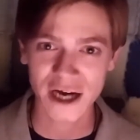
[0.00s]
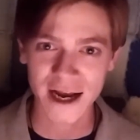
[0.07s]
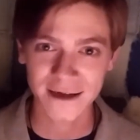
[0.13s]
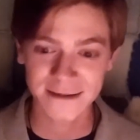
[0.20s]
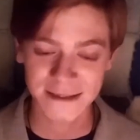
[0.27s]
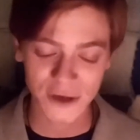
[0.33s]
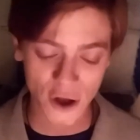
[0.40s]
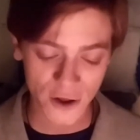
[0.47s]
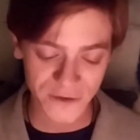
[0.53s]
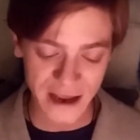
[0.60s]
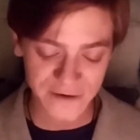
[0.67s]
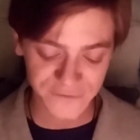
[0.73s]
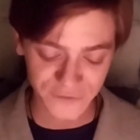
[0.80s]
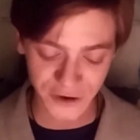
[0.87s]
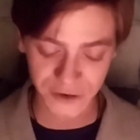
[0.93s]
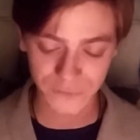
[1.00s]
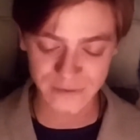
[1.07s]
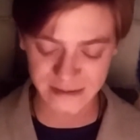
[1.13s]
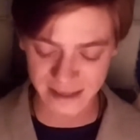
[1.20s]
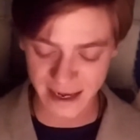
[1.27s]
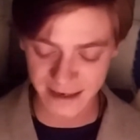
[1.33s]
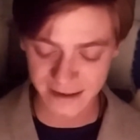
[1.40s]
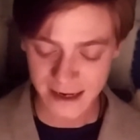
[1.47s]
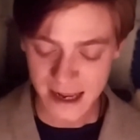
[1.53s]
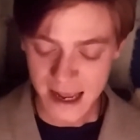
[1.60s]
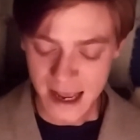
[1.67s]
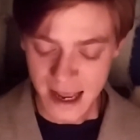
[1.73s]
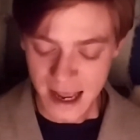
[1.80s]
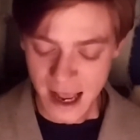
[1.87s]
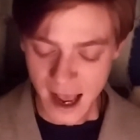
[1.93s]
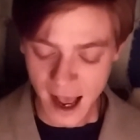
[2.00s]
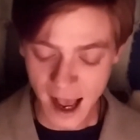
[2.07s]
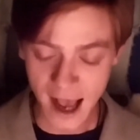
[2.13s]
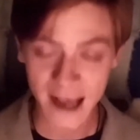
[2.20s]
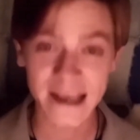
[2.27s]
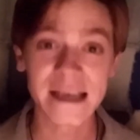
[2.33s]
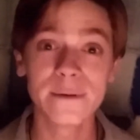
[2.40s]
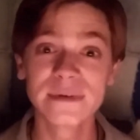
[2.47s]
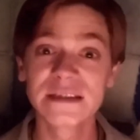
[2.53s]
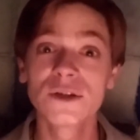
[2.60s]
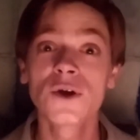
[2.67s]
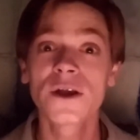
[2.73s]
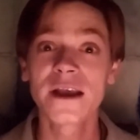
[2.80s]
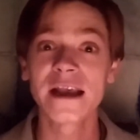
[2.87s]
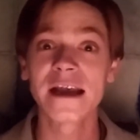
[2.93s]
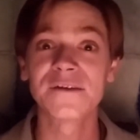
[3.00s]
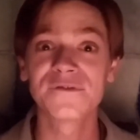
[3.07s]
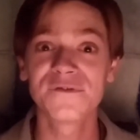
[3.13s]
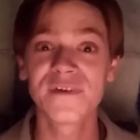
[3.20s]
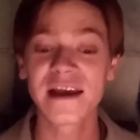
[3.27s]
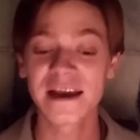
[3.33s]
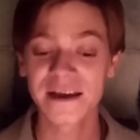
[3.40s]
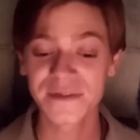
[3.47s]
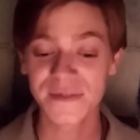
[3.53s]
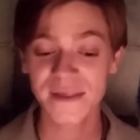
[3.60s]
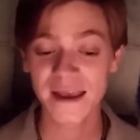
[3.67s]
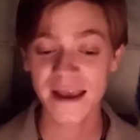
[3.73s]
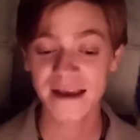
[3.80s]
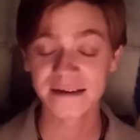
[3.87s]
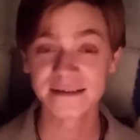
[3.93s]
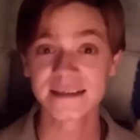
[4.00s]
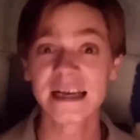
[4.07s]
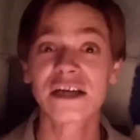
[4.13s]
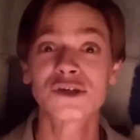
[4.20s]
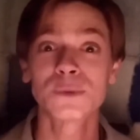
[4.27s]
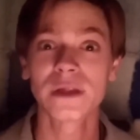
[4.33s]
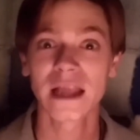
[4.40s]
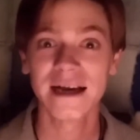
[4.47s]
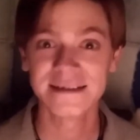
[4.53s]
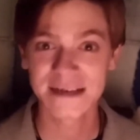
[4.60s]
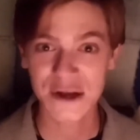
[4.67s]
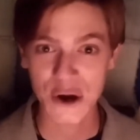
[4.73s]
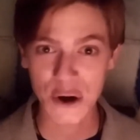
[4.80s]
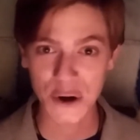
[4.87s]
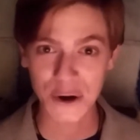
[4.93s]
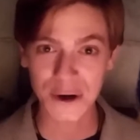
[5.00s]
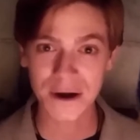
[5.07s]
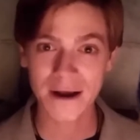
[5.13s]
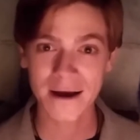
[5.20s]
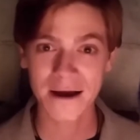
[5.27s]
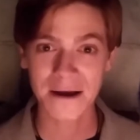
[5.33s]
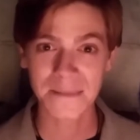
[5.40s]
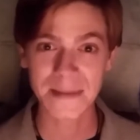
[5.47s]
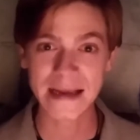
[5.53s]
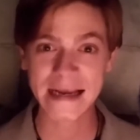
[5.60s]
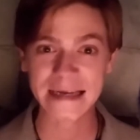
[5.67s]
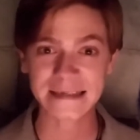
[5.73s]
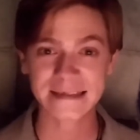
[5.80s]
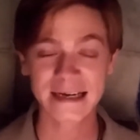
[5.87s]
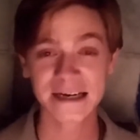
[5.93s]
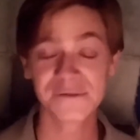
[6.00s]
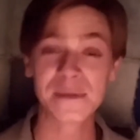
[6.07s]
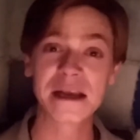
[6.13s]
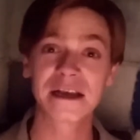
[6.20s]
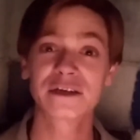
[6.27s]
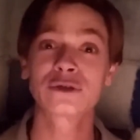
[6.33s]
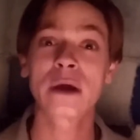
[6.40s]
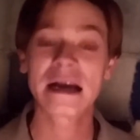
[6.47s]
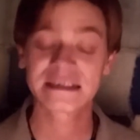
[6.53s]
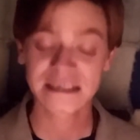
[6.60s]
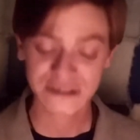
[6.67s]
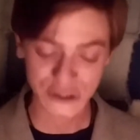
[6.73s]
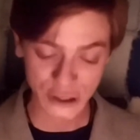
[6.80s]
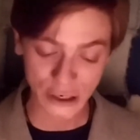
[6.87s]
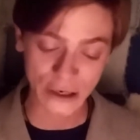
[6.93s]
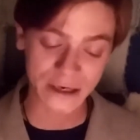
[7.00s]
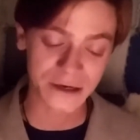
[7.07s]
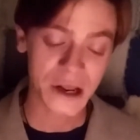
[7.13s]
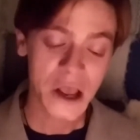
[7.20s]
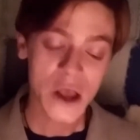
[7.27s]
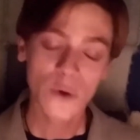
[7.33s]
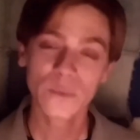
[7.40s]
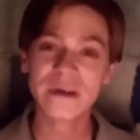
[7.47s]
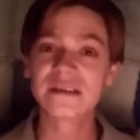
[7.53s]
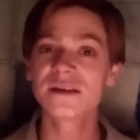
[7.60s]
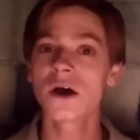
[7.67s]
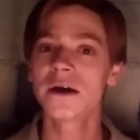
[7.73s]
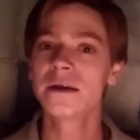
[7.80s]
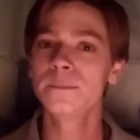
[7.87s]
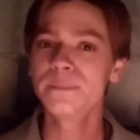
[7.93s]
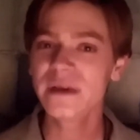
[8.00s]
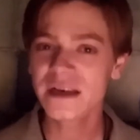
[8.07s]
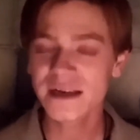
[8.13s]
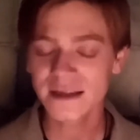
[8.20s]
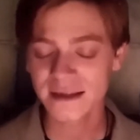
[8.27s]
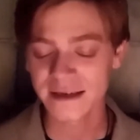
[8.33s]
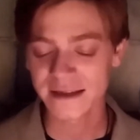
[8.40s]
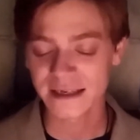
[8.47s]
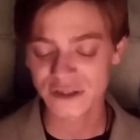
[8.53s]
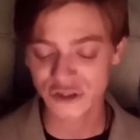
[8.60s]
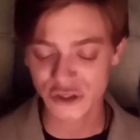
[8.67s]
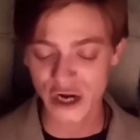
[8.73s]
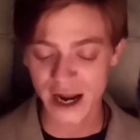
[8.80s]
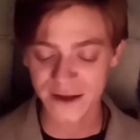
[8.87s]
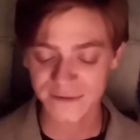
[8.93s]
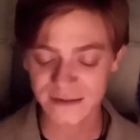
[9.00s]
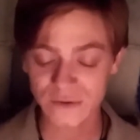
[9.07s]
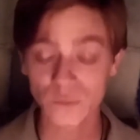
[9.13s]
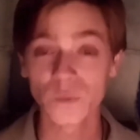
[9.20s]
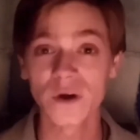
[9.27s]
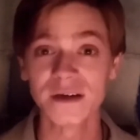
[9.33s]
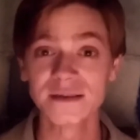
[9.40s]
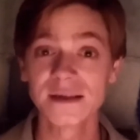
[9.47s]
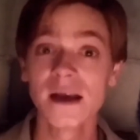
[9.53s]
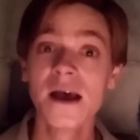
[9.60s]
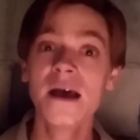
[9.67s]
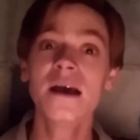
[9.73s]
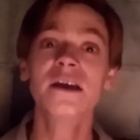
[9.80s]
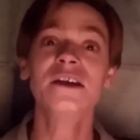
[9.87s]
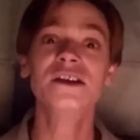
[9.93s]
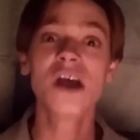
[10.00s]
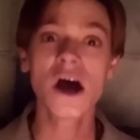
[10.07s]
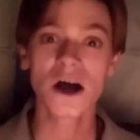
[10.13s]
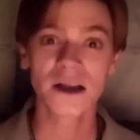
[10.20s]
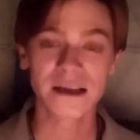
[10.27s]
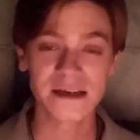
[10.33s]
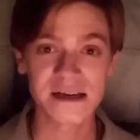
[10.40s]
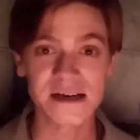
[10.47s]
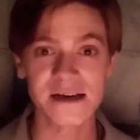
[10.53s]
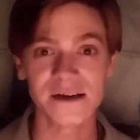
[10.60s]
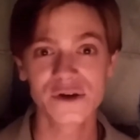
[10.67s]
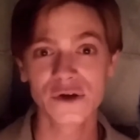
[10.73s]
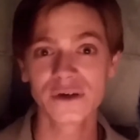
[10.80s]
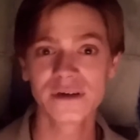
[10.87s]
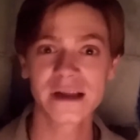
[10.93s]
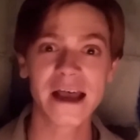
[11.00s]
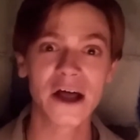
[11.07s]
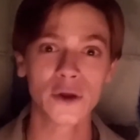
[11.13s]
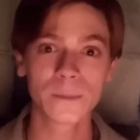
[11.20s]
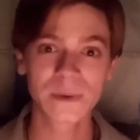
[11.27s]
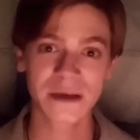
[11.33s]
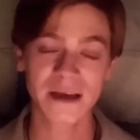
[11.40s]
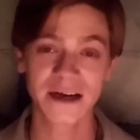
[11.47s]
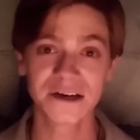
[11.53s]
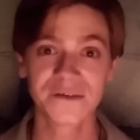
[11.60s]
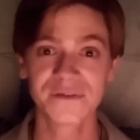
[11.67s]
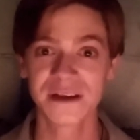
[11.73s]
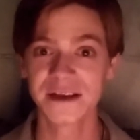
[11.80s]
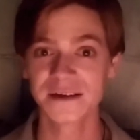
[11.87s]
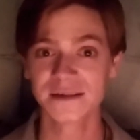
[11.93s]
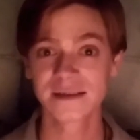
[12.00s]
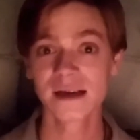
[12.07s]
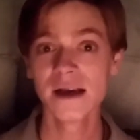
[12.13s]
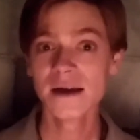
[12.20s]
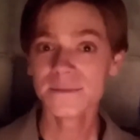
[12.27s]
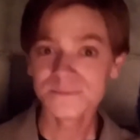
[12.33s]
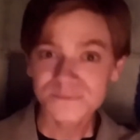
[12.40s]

Giles and all that fun, was that he was looking at Faith and sexualizing her and kind of being attracted to her. And we saw immediately that Giles was young and he couldn't help kind of his